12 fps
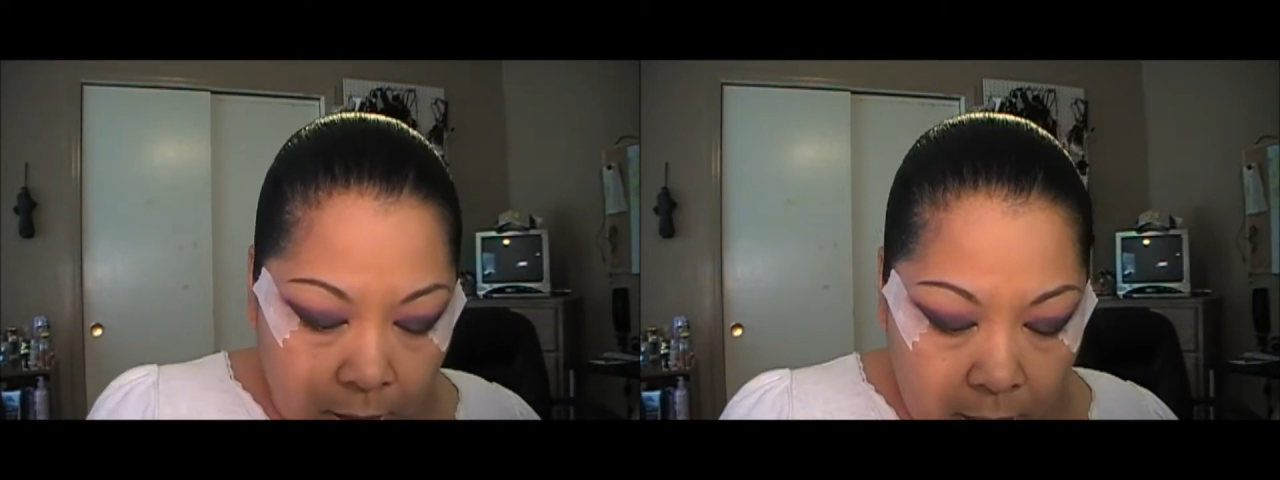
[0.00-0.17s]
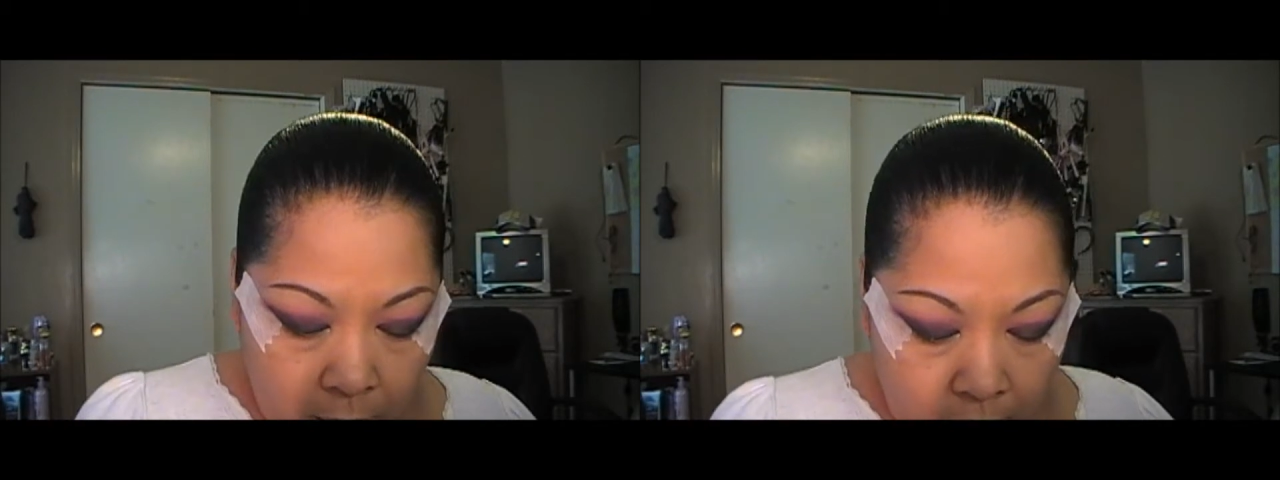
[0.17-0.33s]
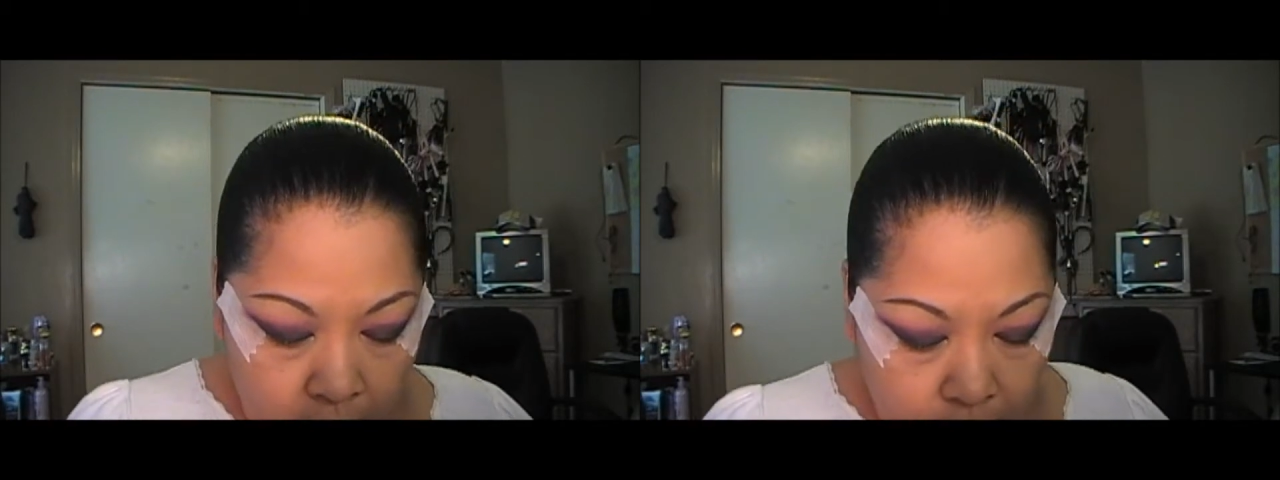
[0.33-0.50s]

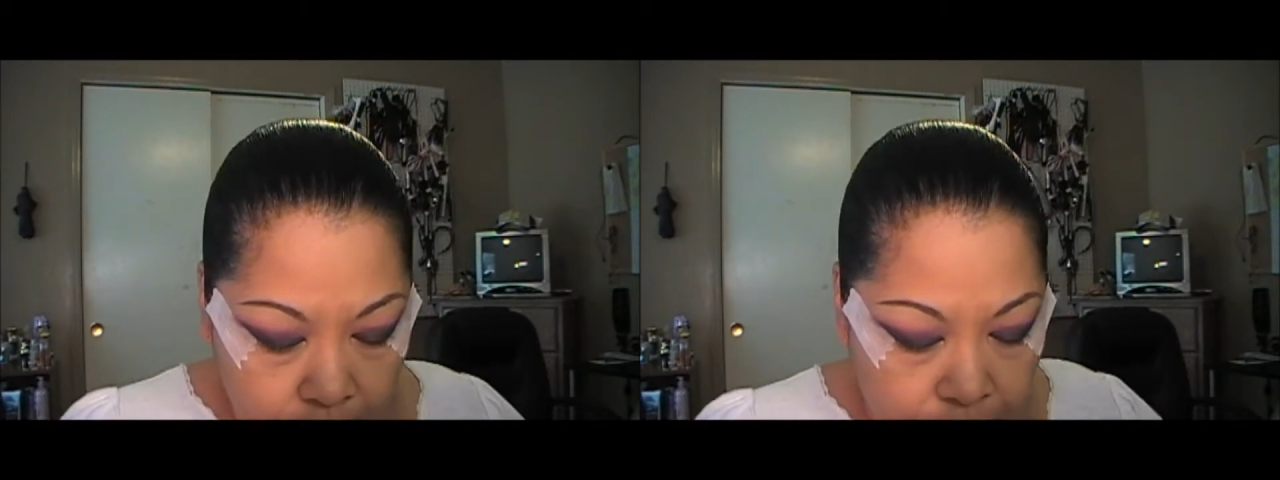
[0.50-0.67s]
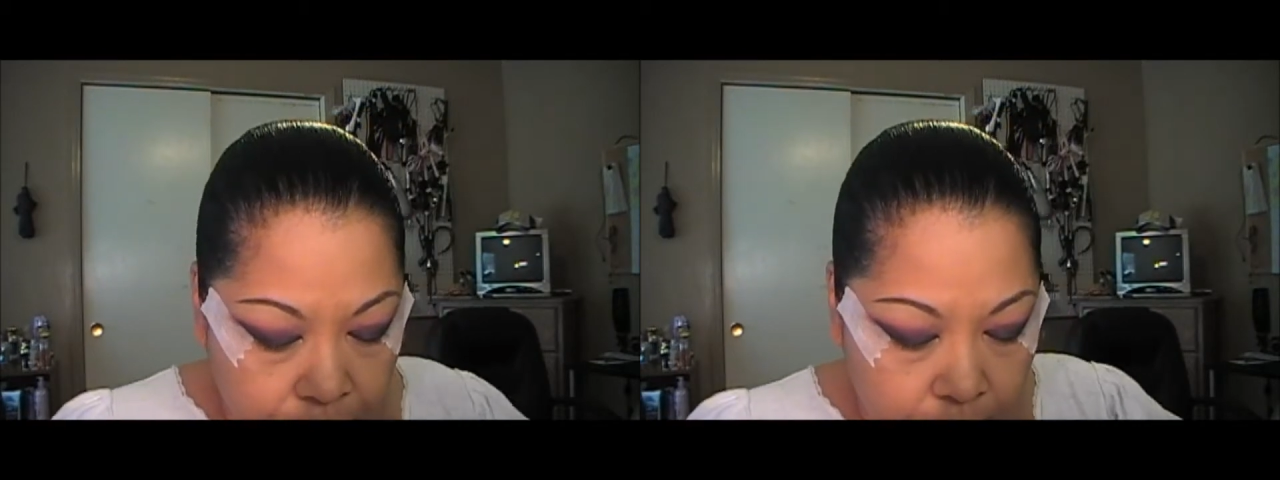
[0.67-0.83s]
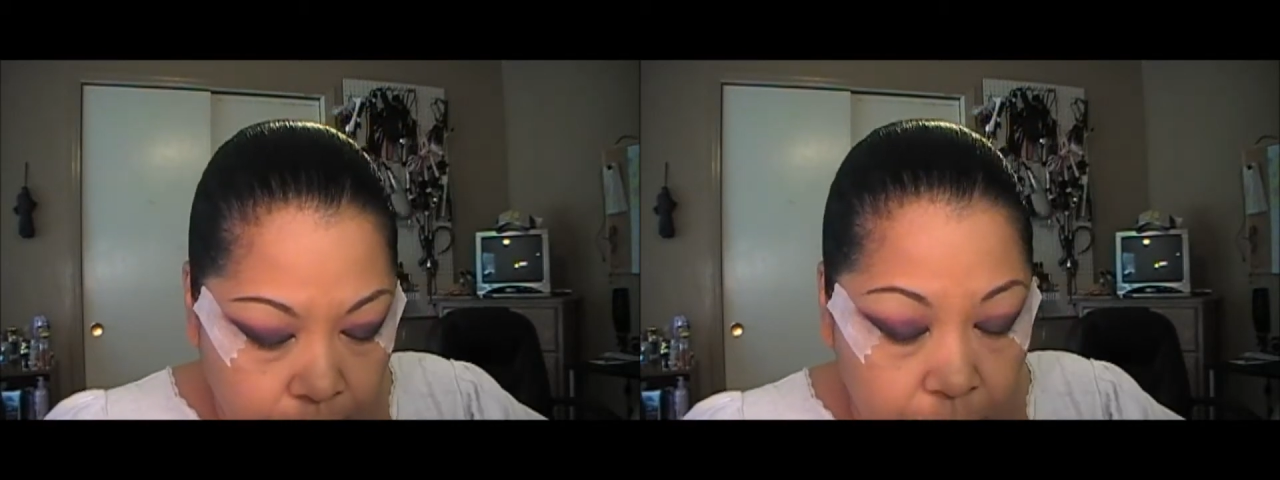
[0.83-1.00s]

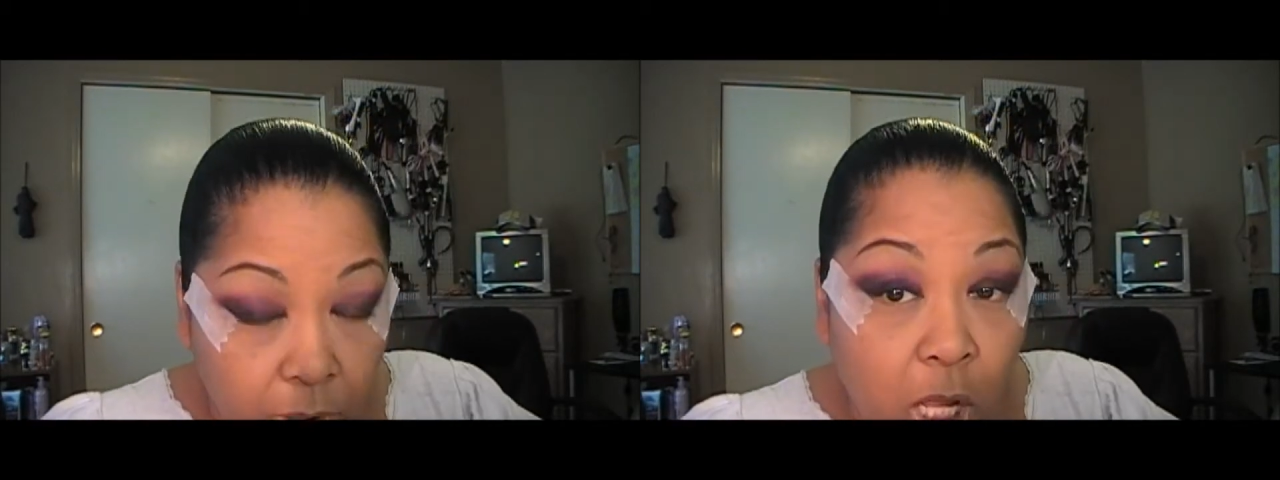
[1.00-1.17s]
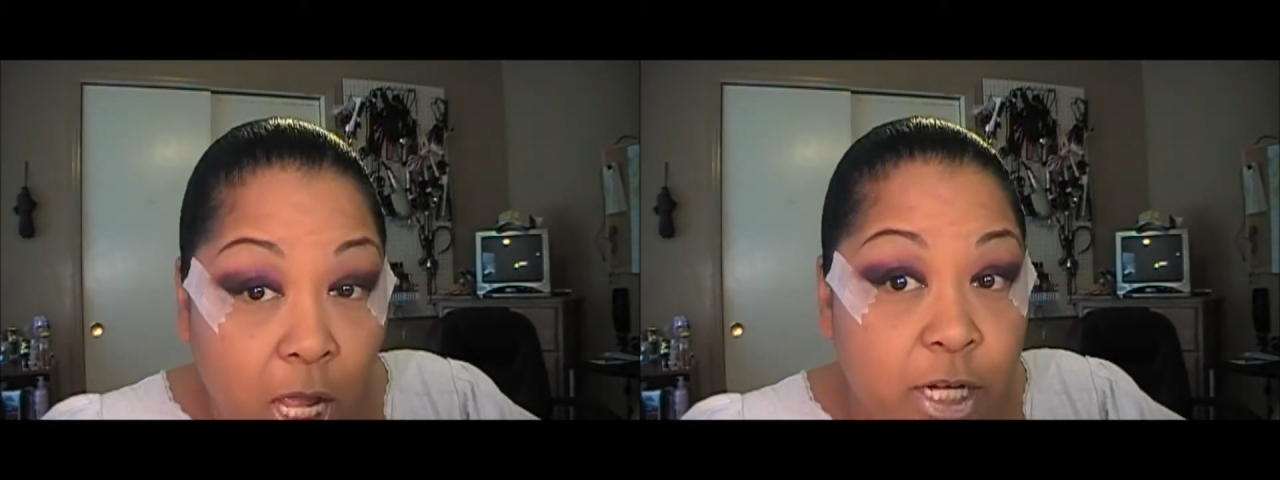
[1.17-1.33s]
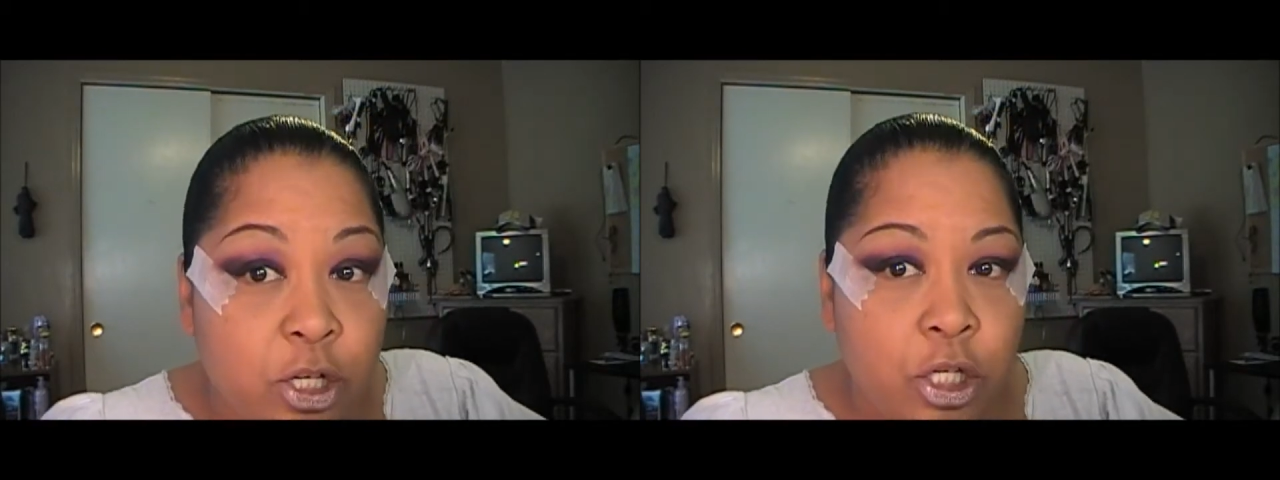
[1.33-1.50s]
um,
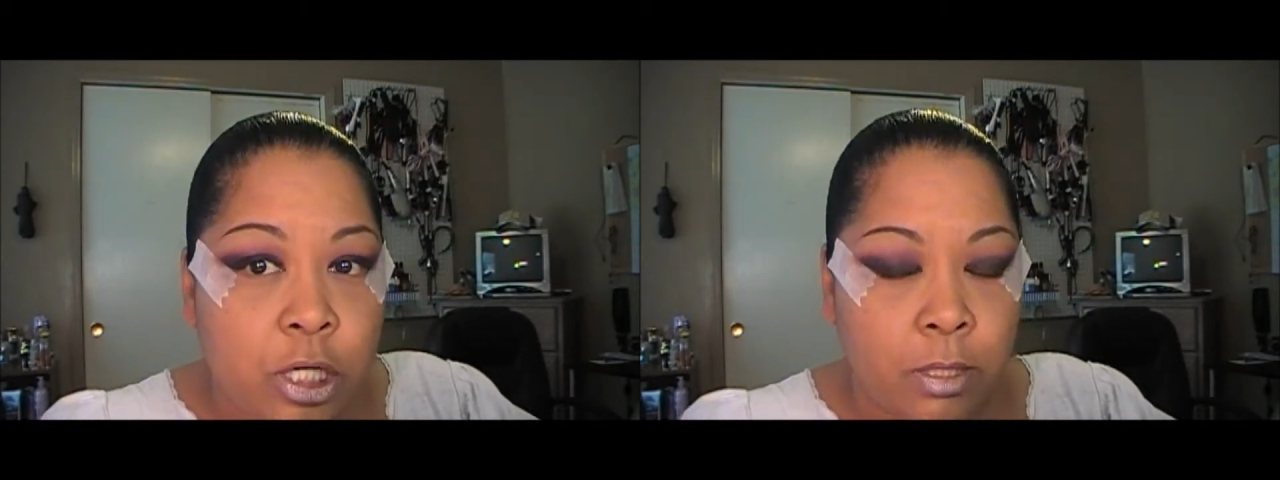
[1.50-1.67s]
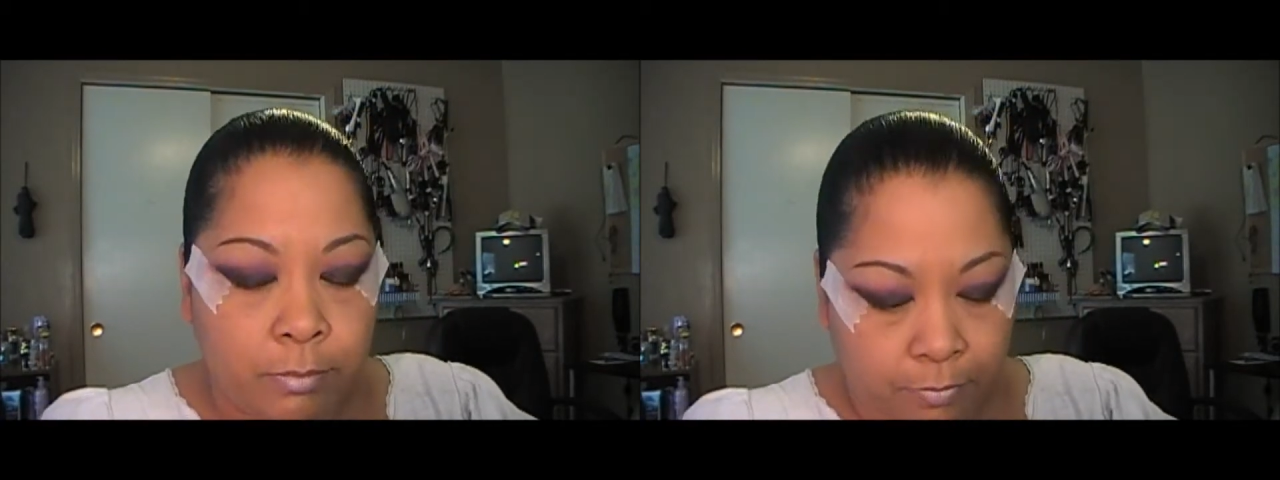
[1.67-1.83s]
blush